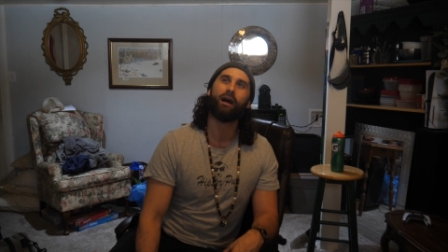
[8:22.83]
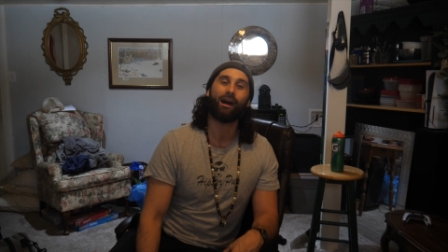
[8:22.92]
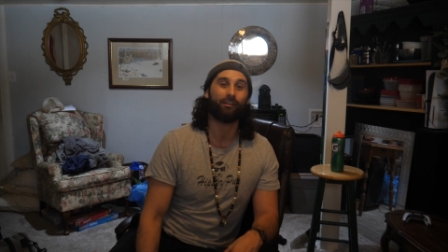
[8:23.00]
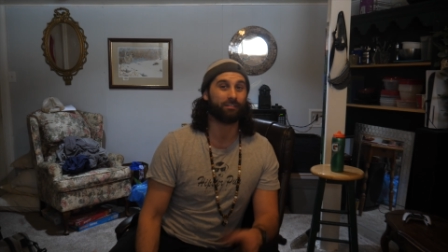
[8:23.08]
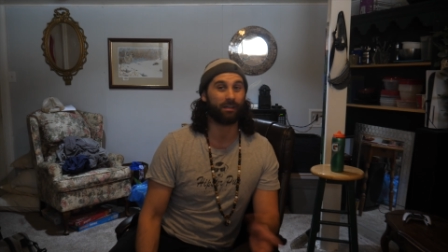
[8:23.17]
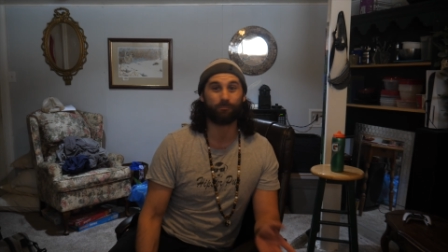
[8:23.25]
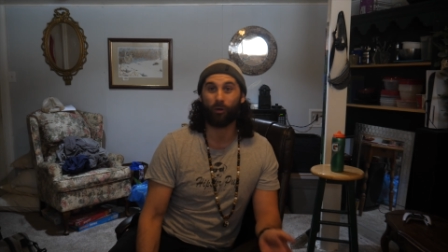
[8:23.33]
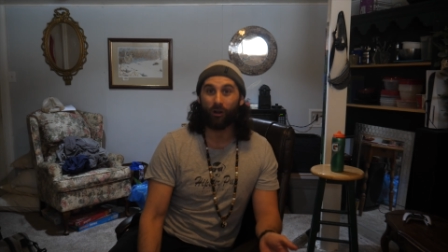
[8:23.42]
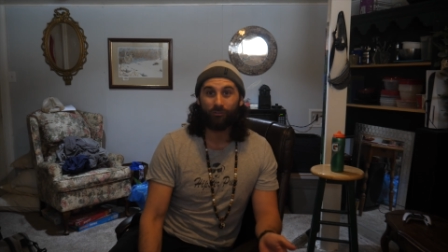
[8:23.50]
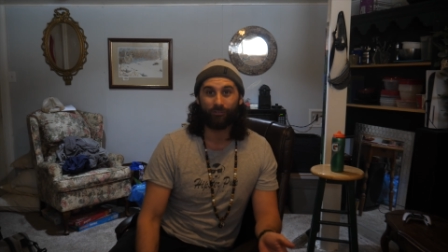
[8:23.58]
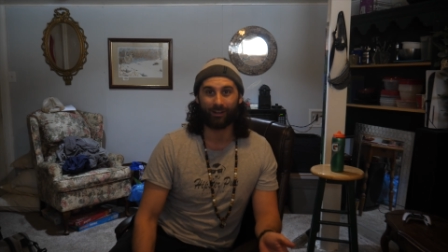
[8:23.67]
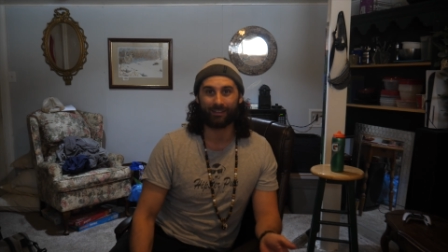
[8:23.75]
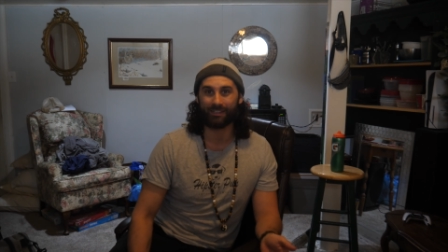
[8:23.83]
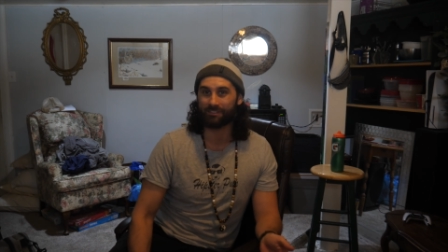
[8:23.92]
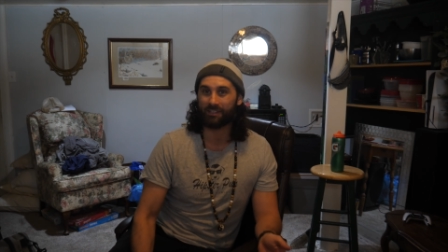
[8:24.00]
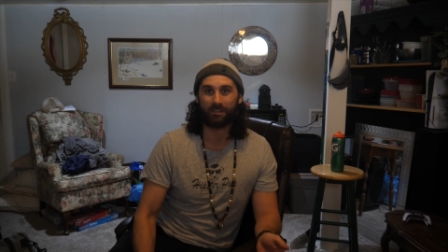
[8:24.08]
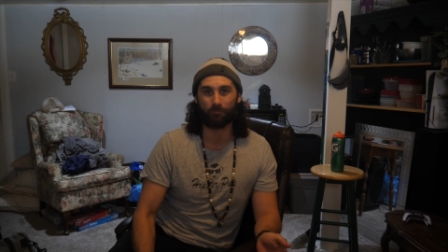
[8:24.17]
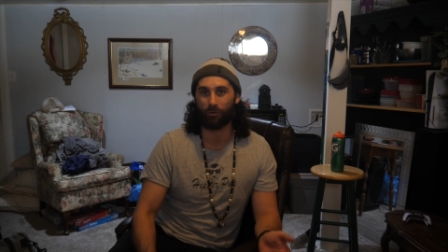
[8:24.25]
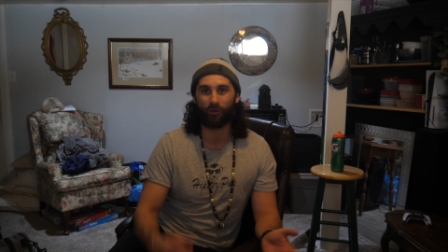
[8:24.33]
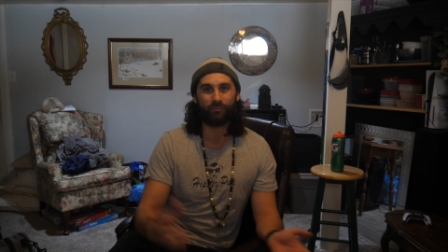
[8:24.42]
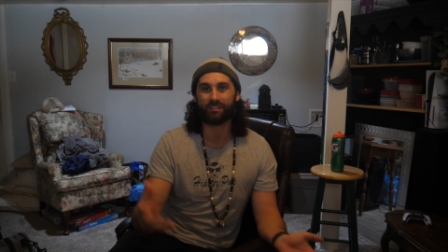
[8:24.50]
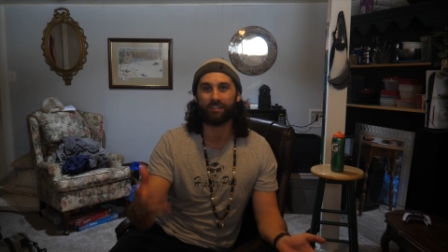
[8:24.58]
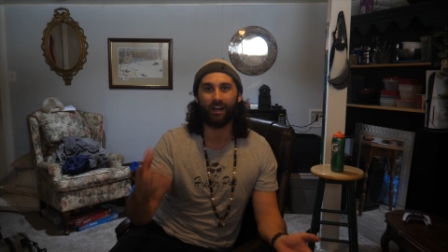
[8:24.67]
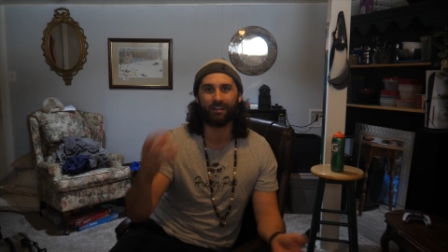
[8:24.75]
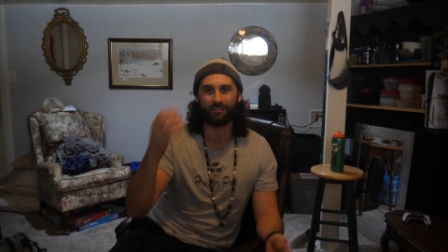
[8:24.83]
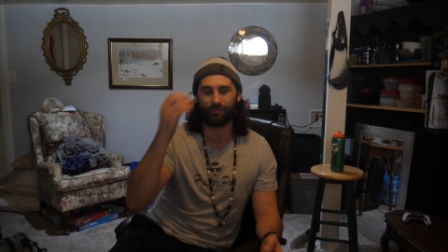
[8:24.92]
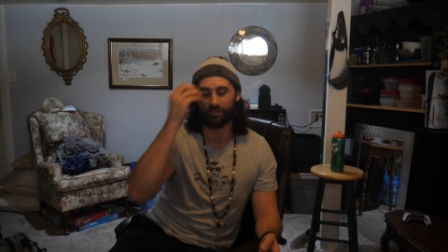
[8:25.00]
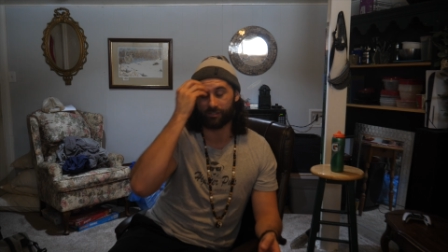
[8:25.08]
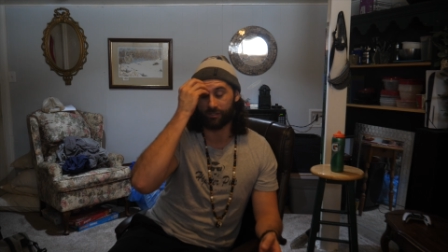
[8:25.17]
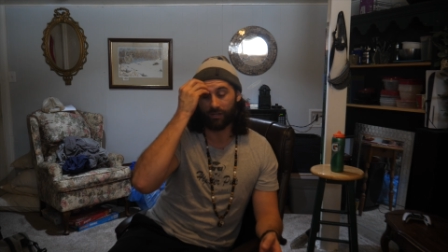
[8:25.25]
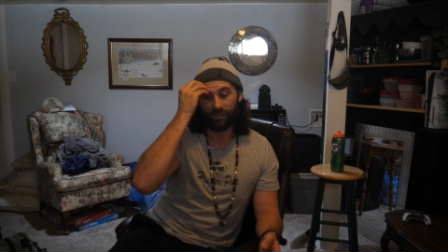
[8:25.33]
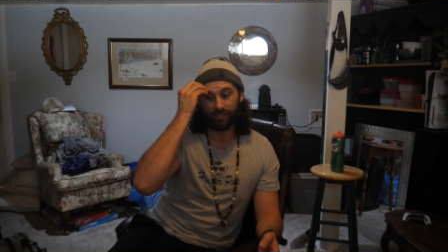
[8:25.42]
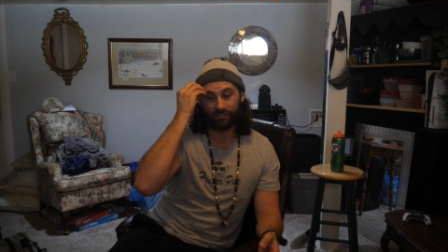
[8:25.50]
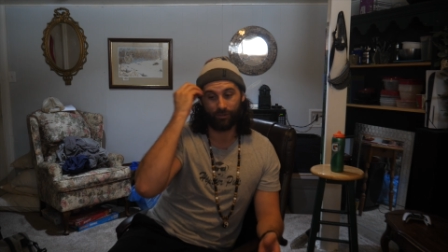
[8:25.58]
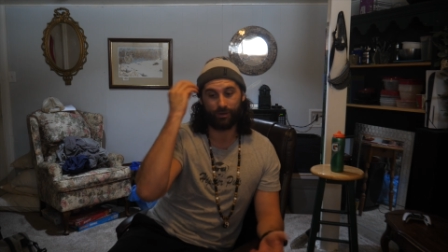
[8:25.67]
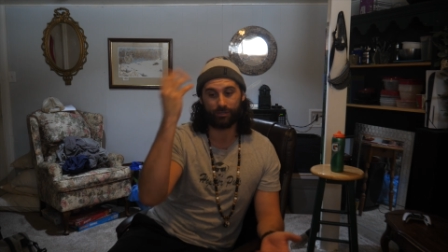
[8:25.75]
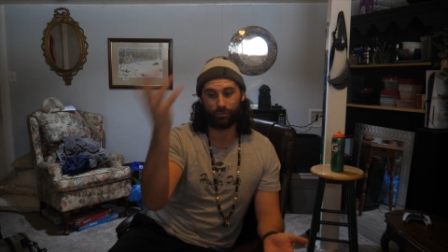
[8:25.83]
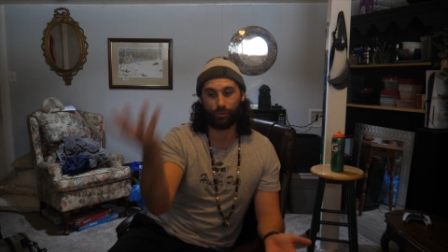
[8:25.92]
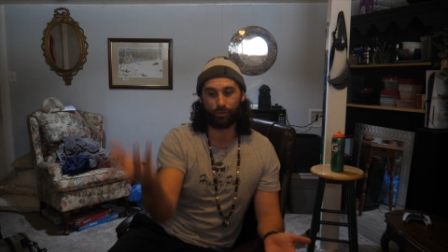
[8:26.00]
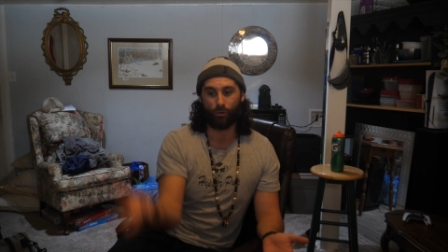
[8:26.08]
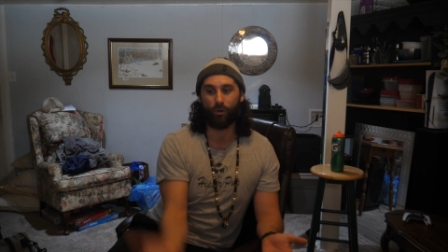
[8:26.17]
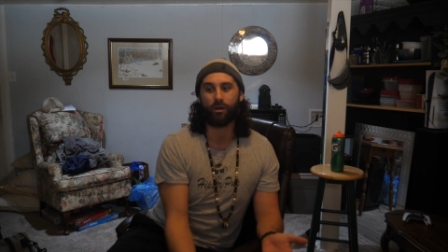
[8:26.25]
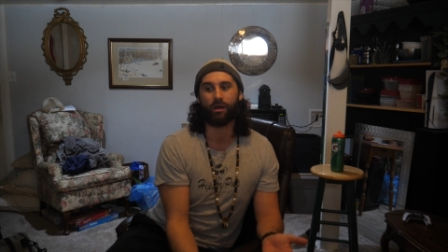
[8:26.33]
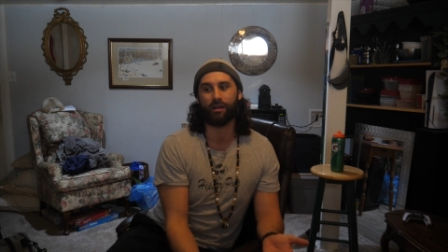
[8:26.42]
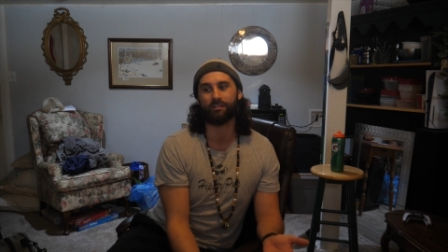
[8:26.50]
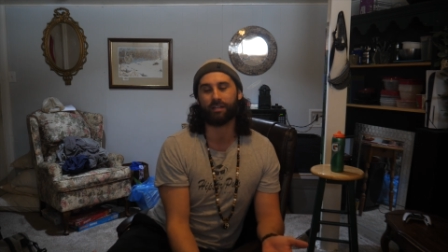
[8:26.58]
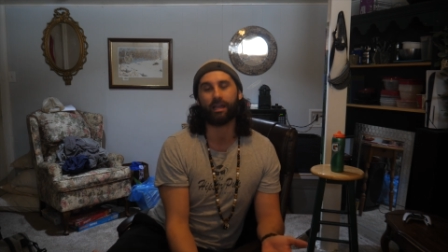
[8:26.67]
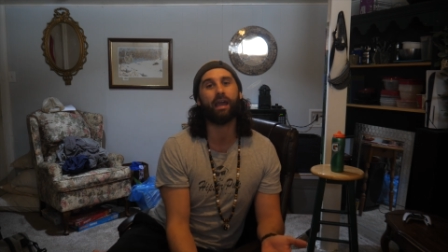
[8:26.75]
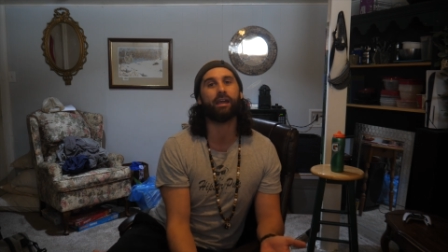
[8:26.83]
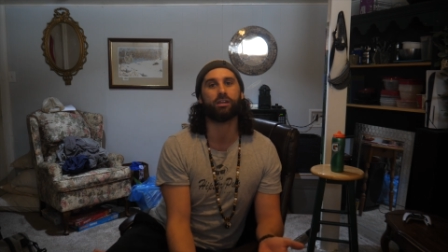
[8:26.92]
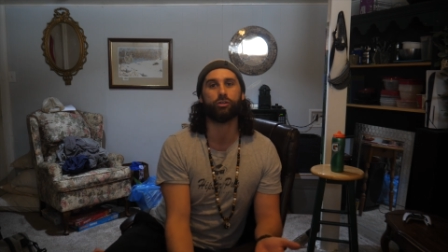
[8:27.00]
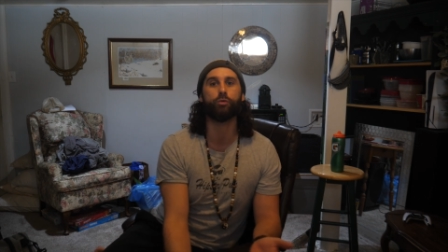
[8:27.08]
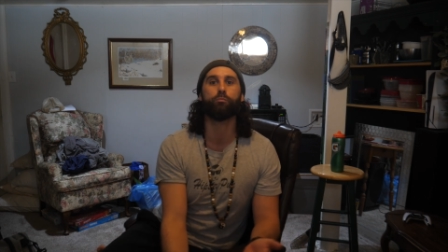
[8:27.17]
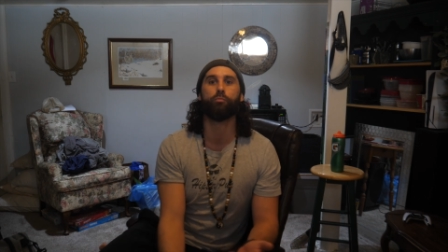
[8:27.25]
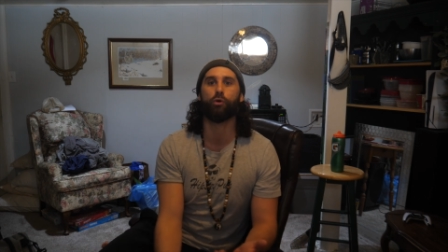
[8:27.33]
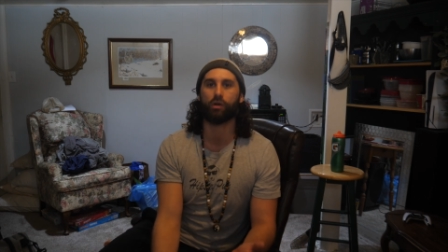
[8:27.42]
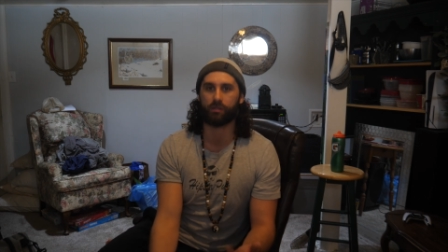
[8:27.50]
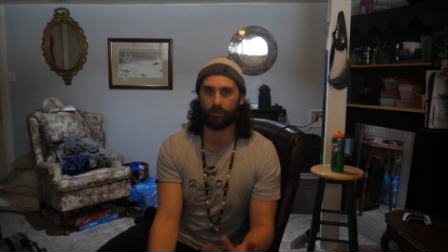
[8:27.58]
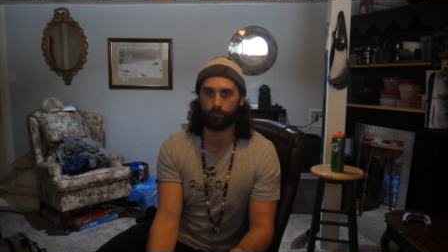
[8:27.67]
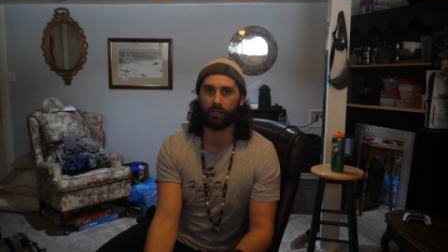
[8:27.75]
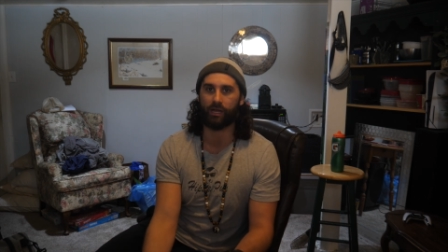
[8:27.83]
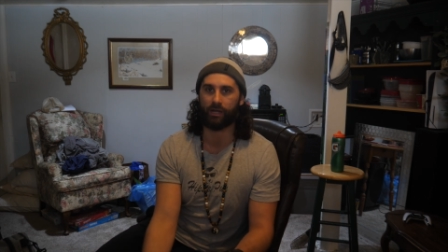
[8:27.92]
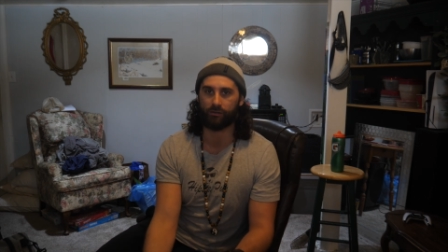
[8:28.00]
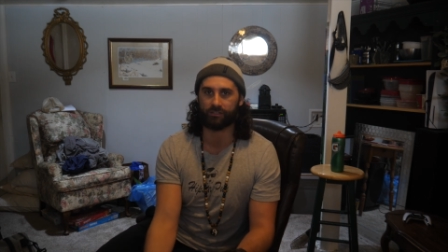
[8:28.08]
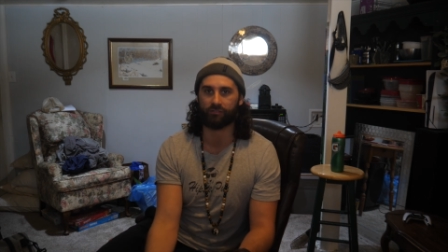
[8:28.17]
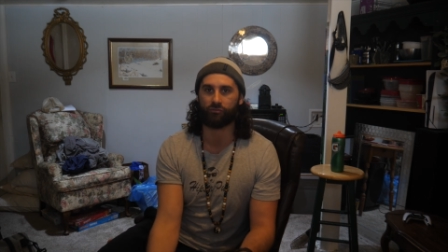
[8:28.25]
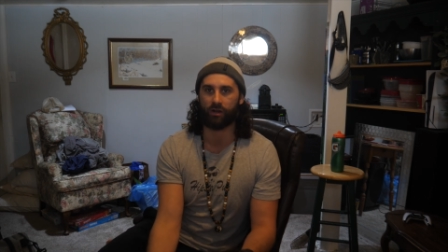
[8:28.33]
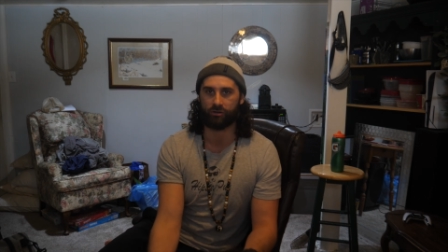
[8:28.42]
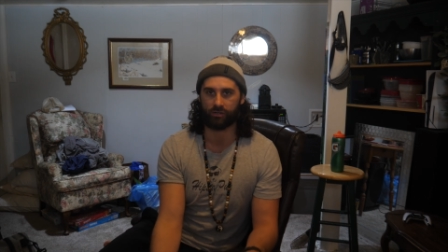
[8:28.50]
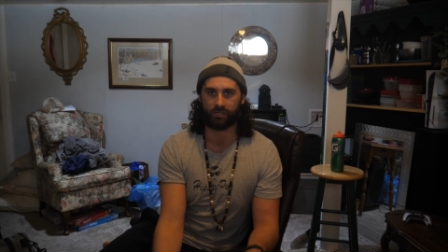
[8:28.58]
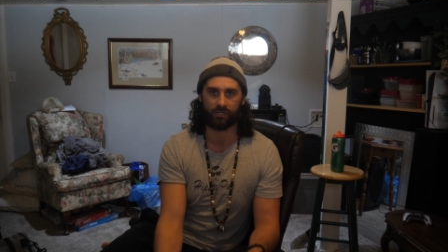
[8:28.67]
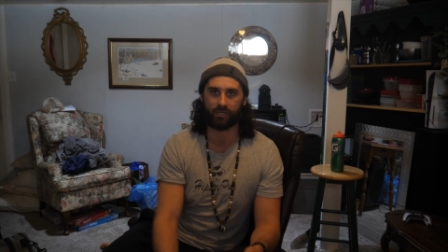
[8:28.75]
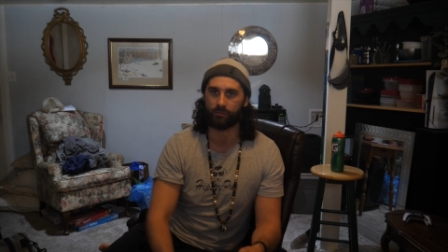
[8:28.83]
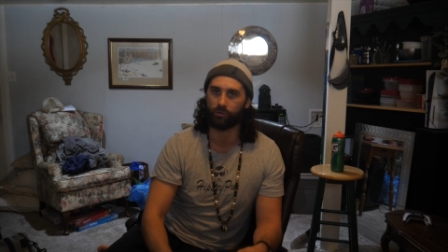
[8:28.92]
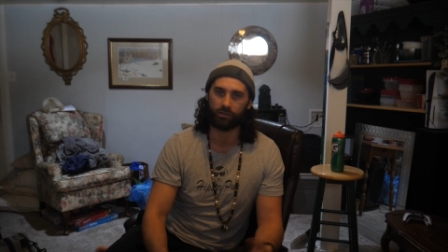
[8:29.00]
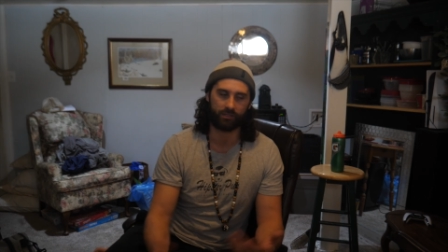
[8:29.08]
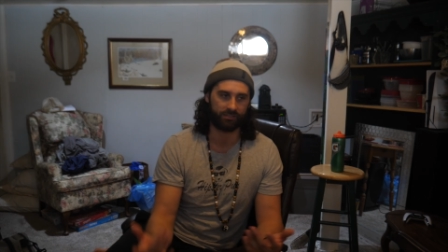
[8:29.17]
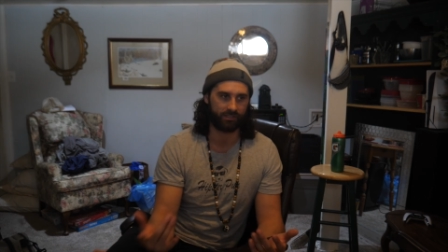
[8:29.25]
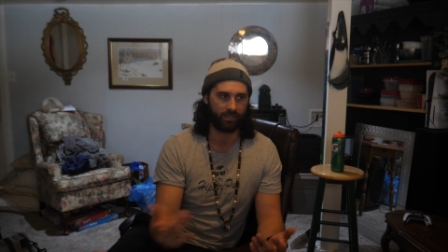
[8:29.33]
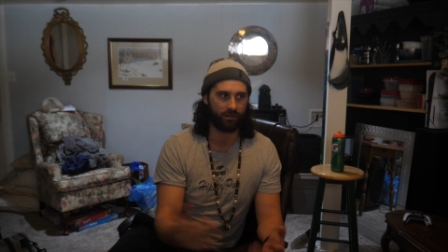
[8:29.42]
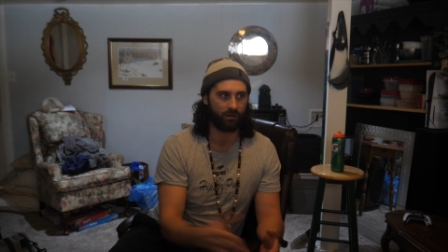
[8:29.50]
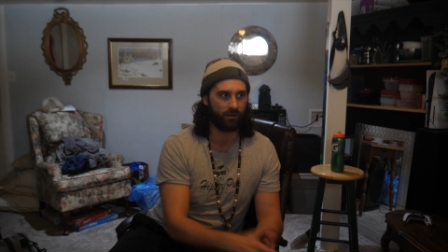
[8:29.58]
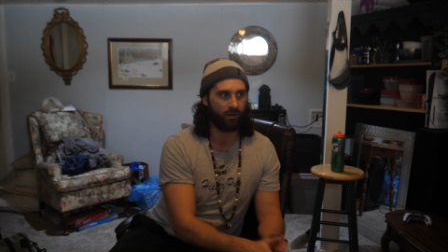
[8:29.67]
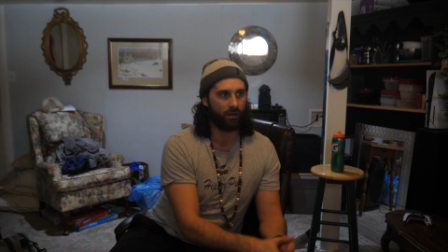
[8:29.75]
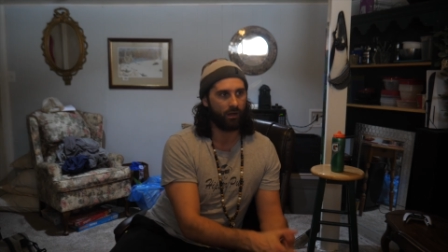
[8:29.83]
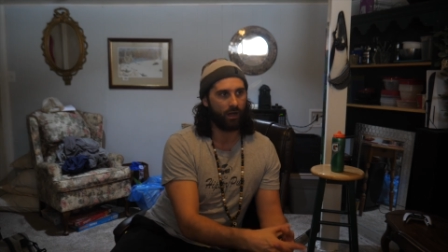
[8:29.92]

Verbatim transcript: And I was like, perfect. That's like the perfect size I want to do. So when I told Laura, and I was like, hey, can you book the Playhouse in Fredericton? Like, book this theater.